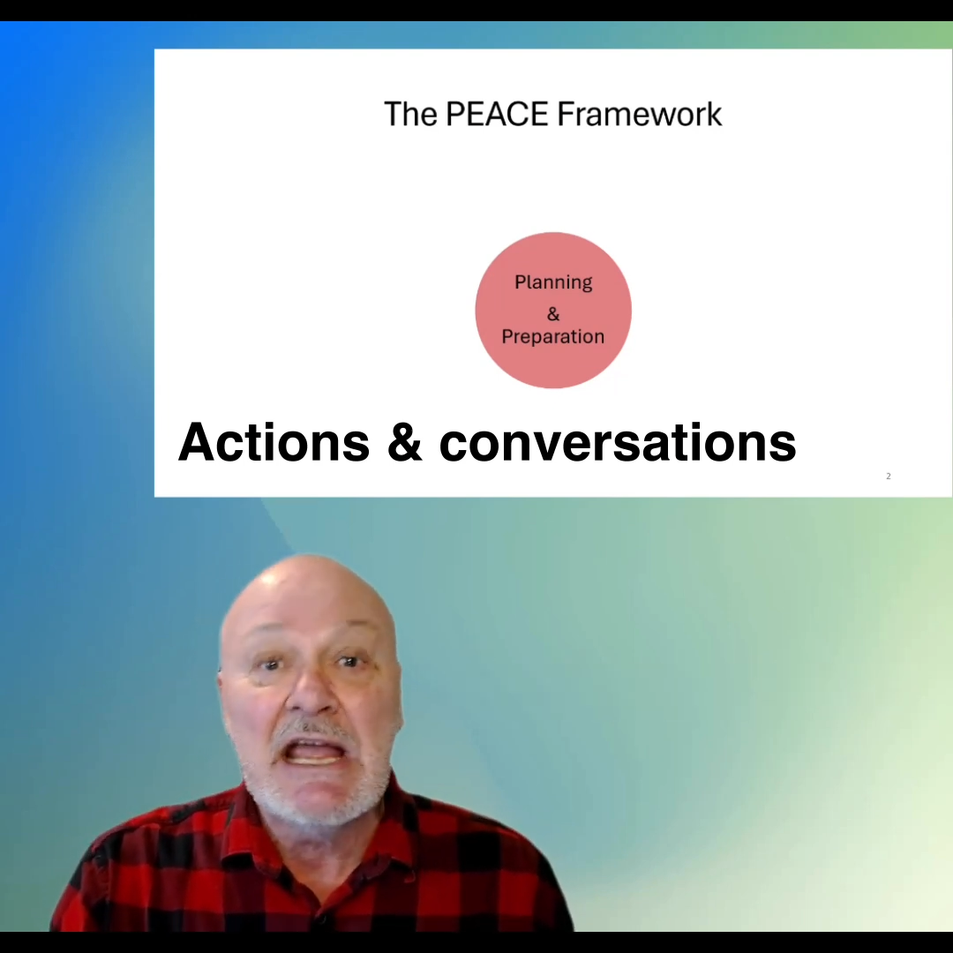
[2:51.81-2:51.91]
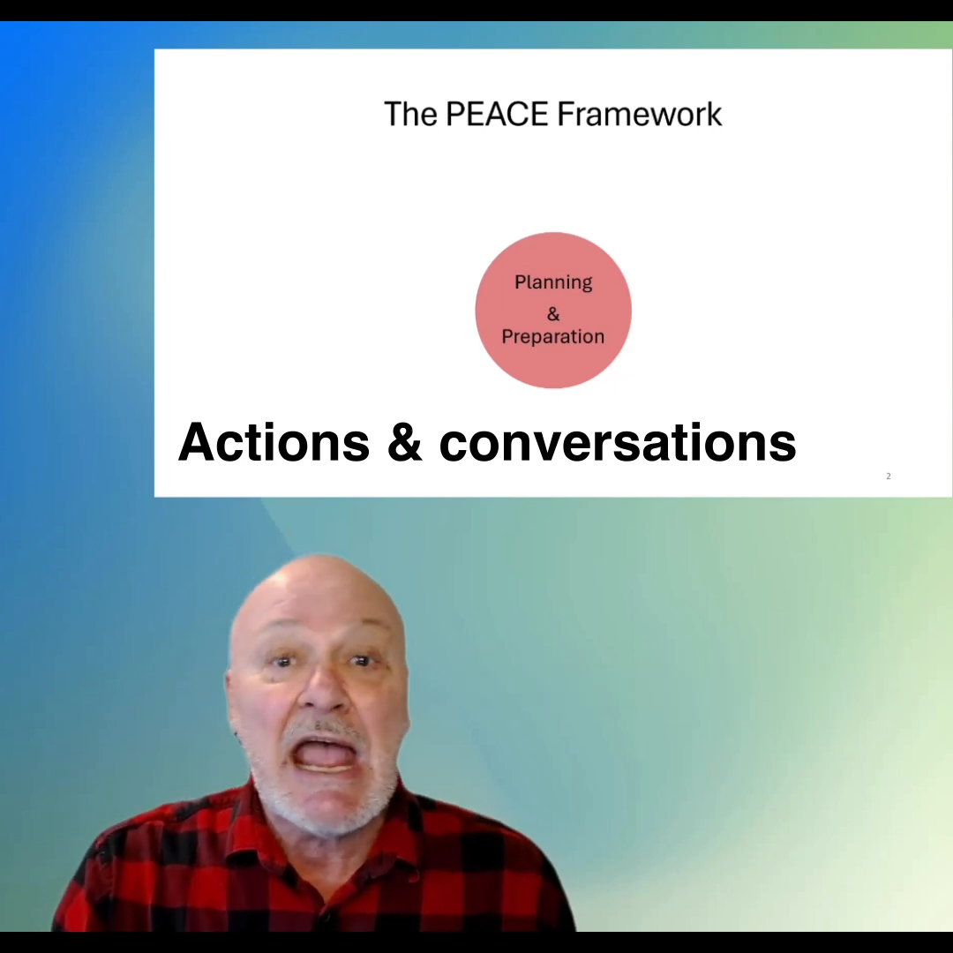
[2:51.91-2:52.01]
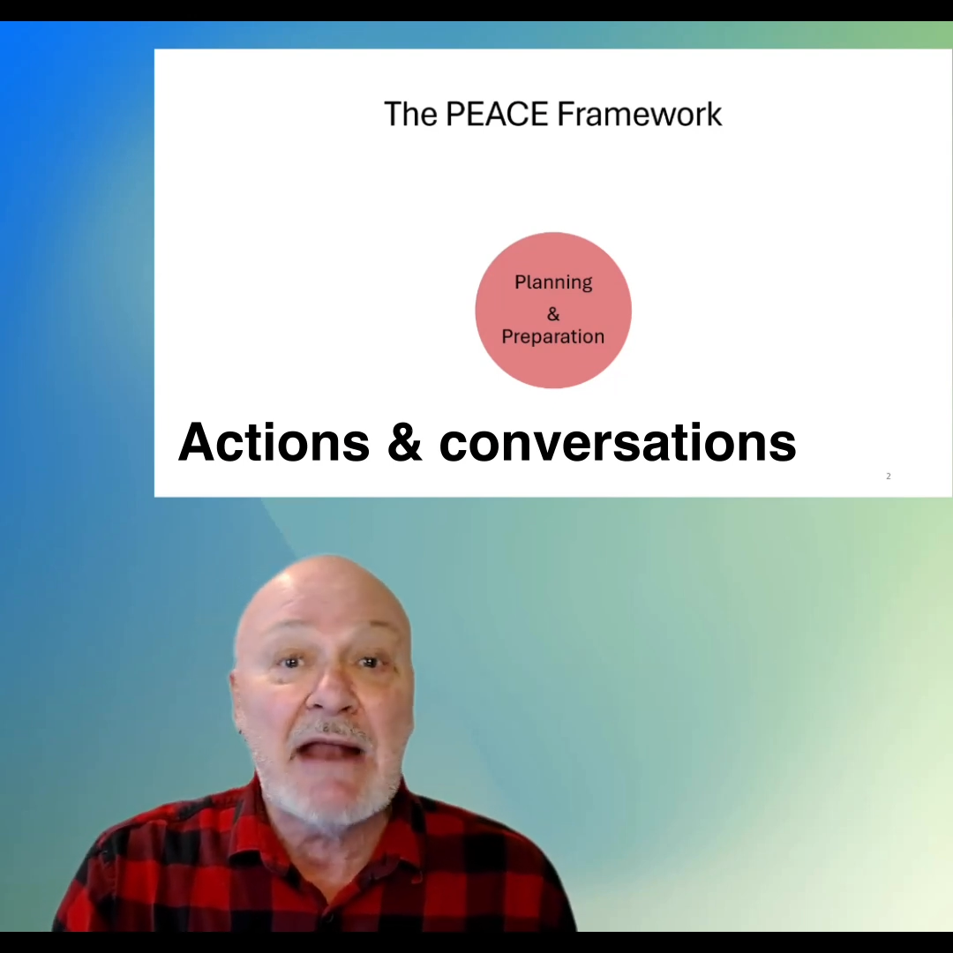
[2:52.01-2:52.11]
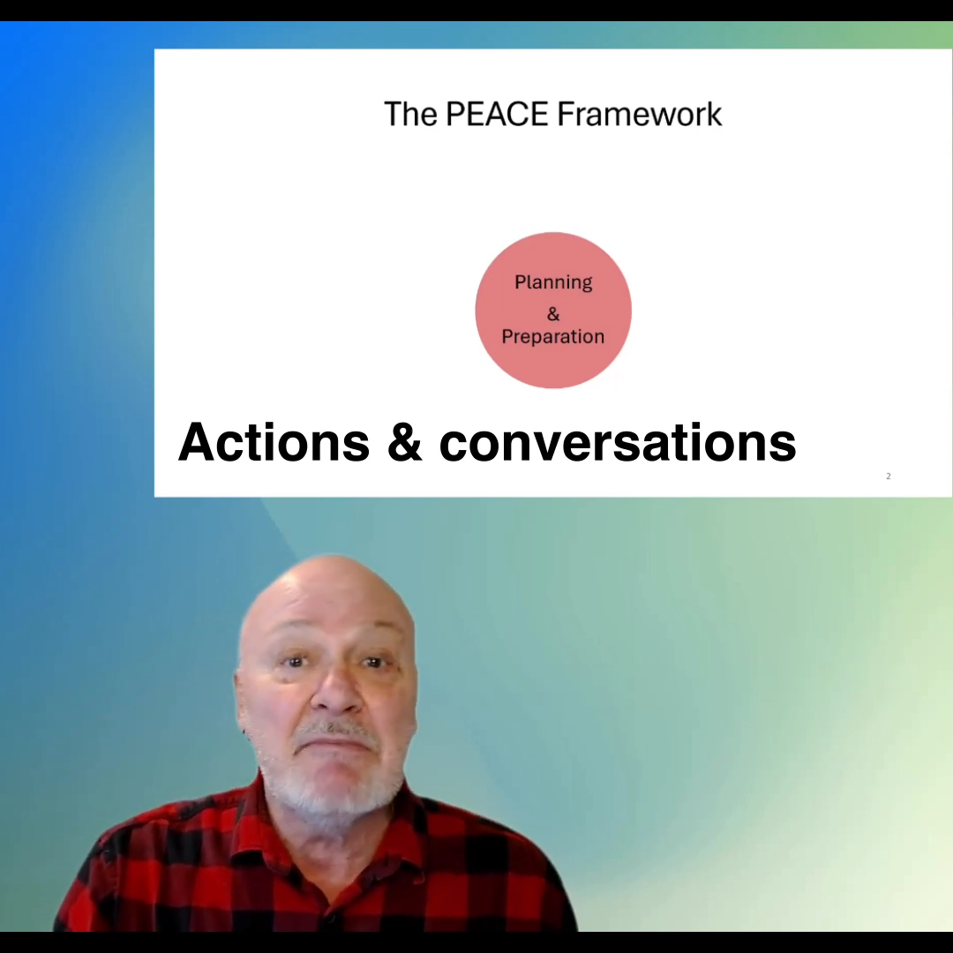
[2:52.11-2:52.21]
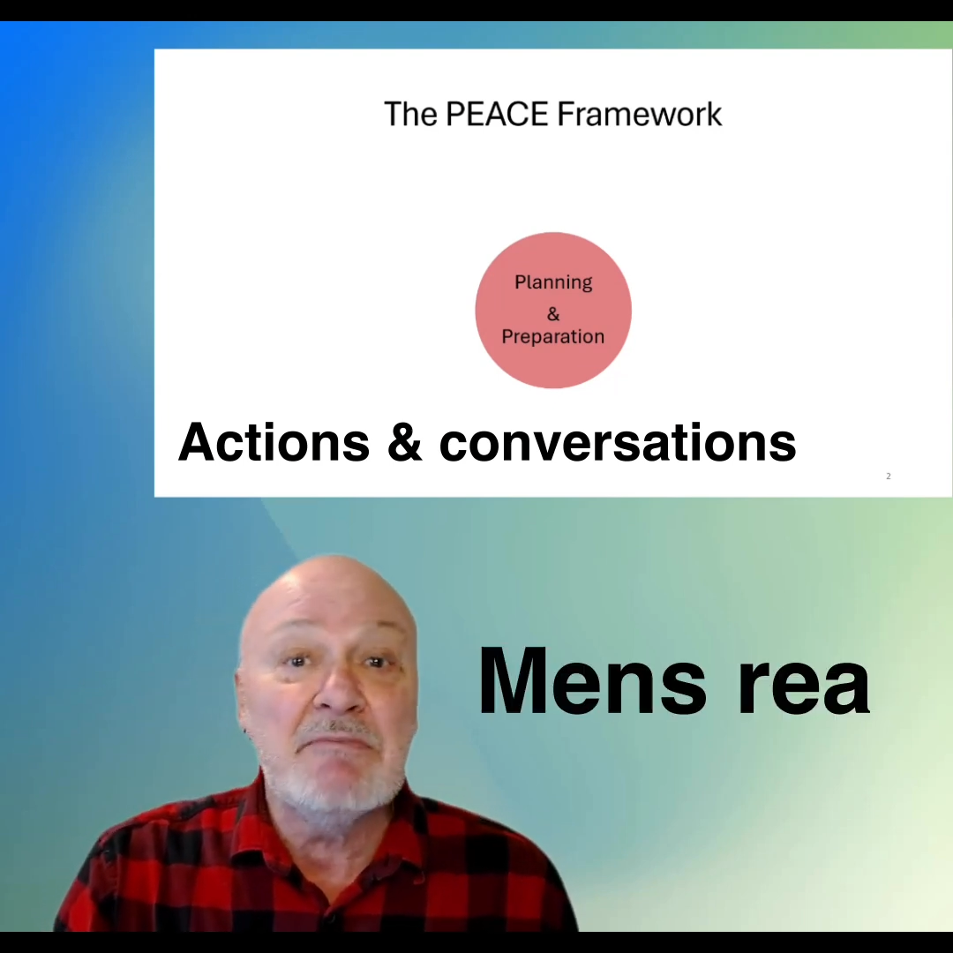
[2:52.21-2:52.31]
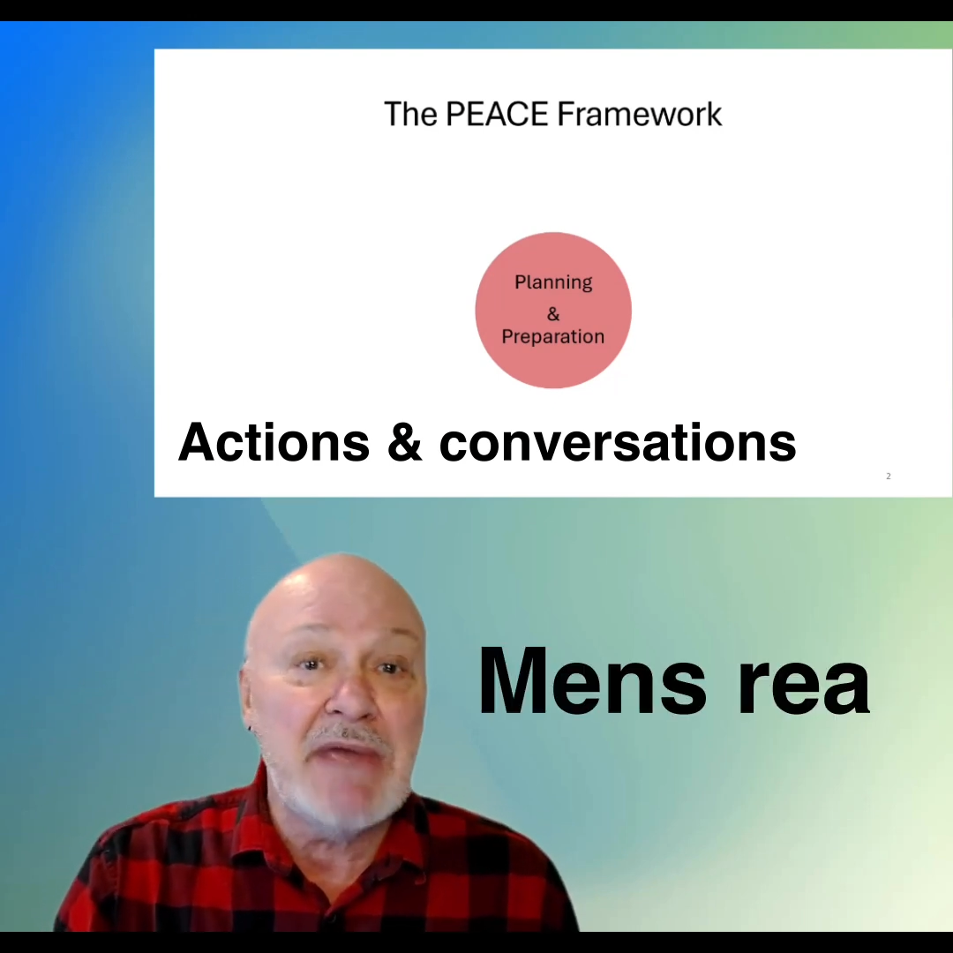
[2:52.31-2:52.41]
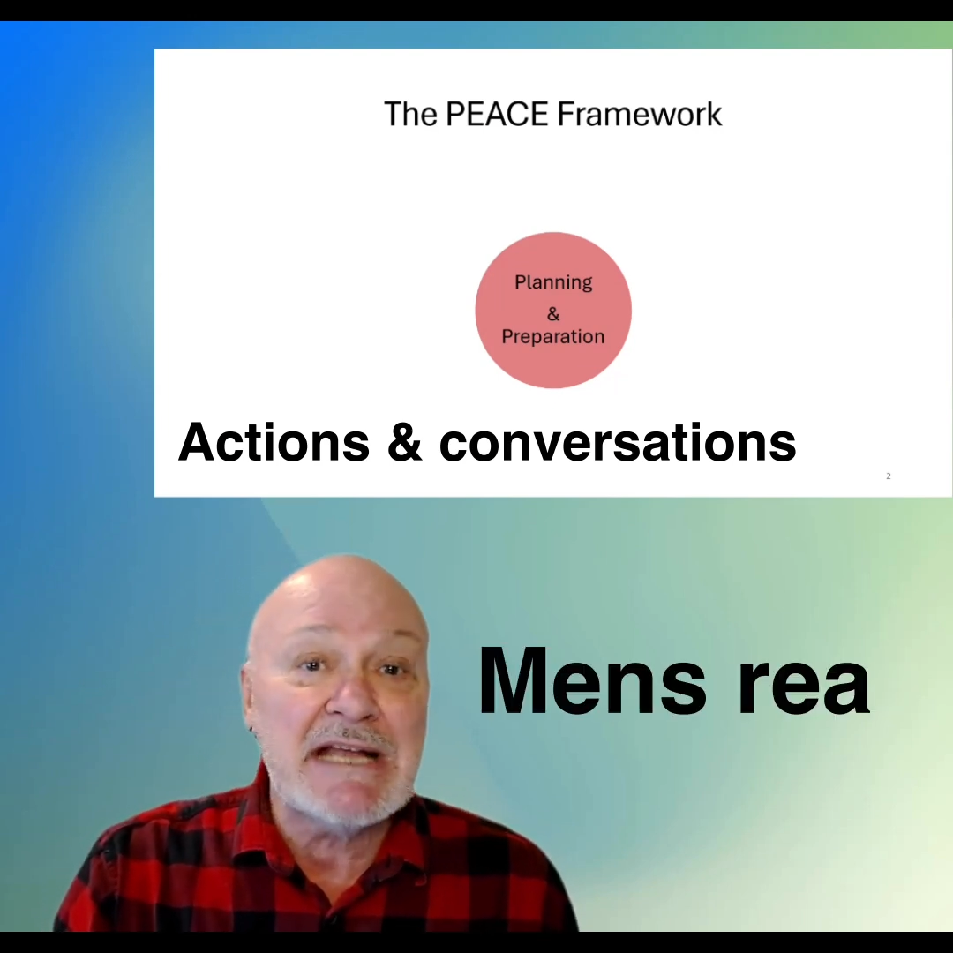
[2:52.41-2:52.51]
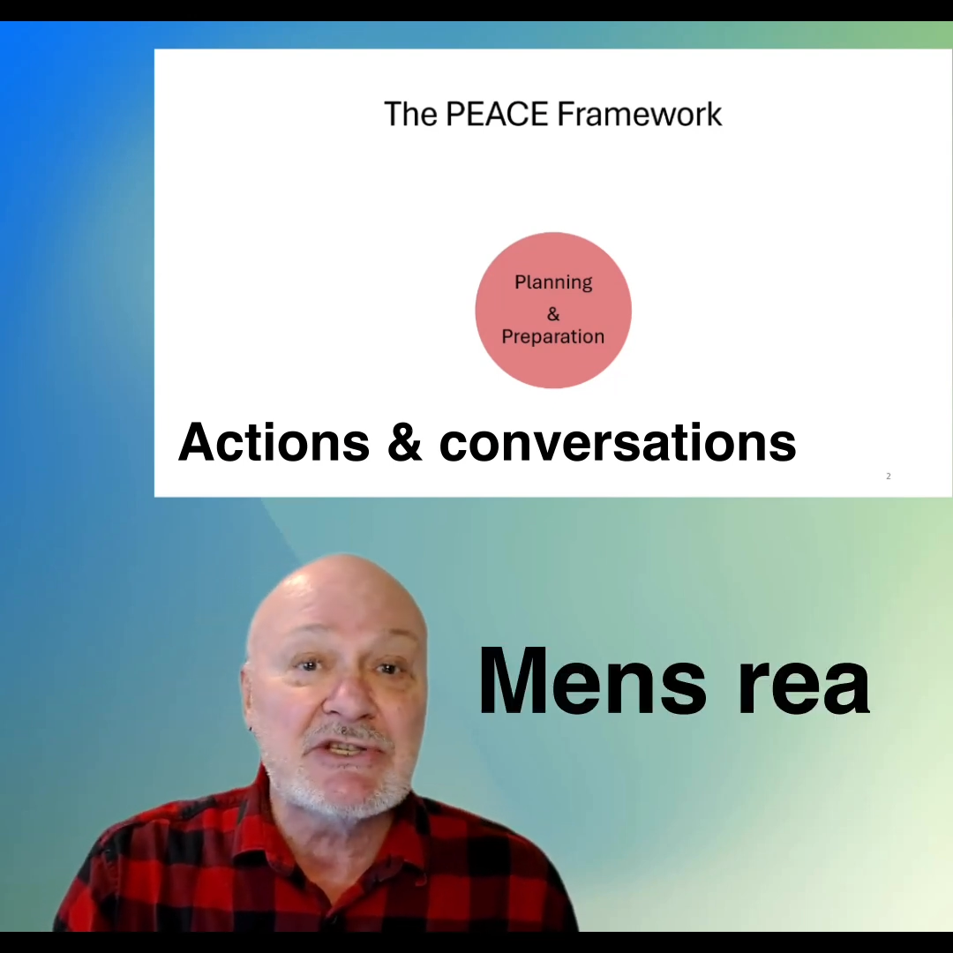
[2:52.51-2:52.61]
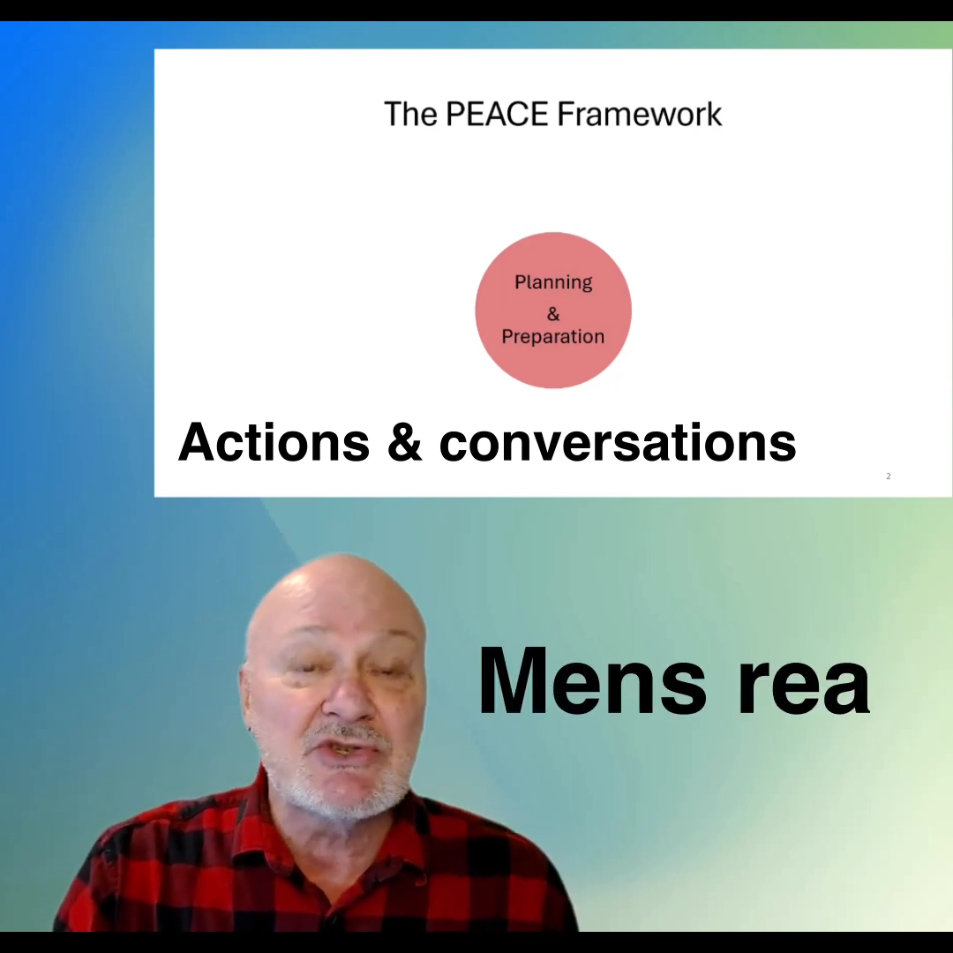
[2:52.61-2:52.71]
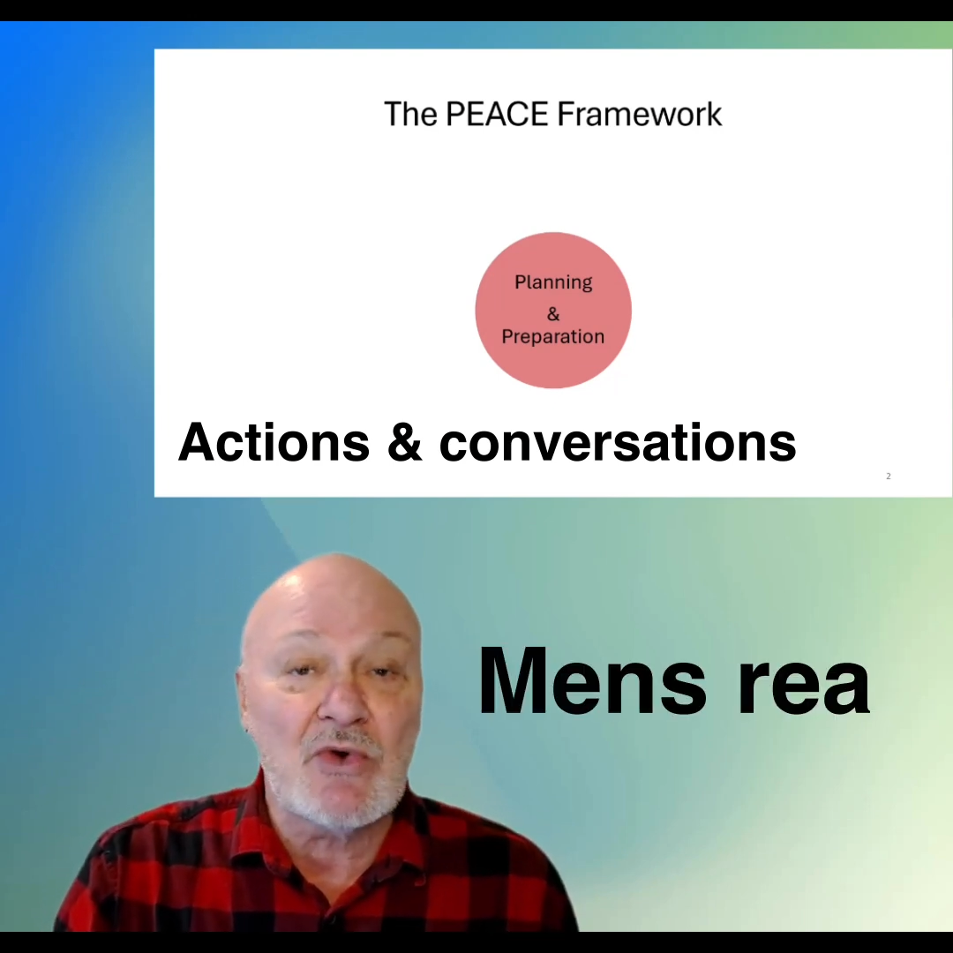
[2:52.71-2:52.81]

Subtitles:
and mens